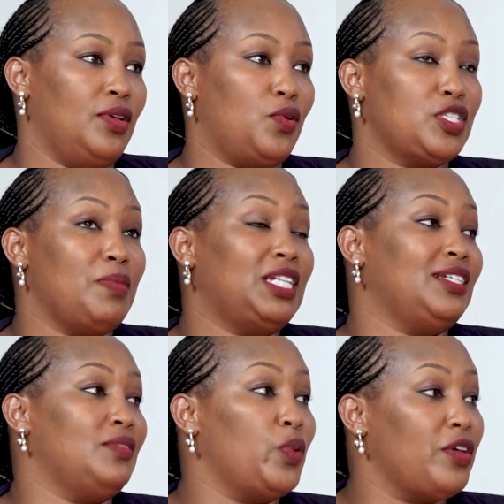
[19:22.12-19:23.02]
Because
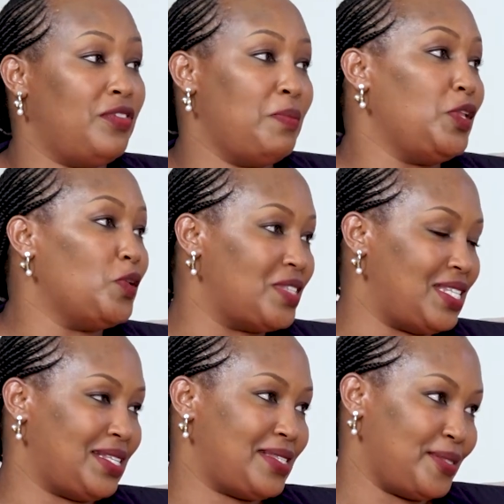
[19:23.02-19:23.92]
imagine we're a family of
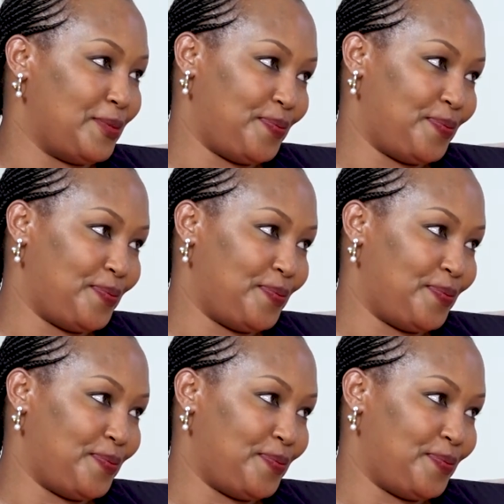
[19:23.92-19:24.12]
6.